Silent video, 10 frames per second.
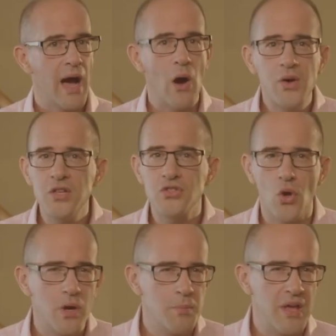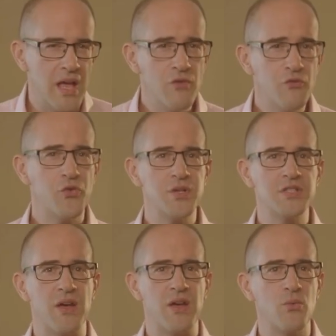how can a story be
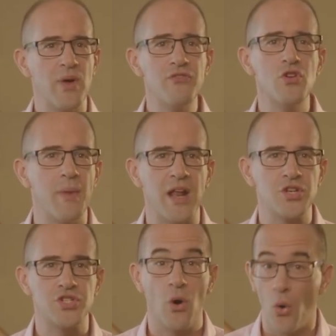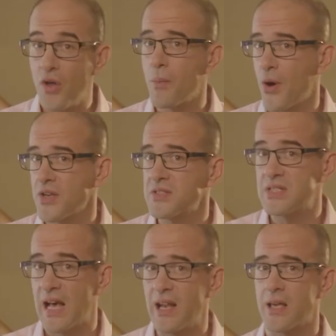influenced by the revenue manager or the
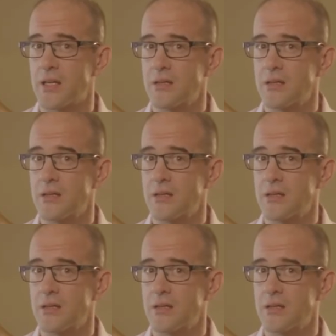person telling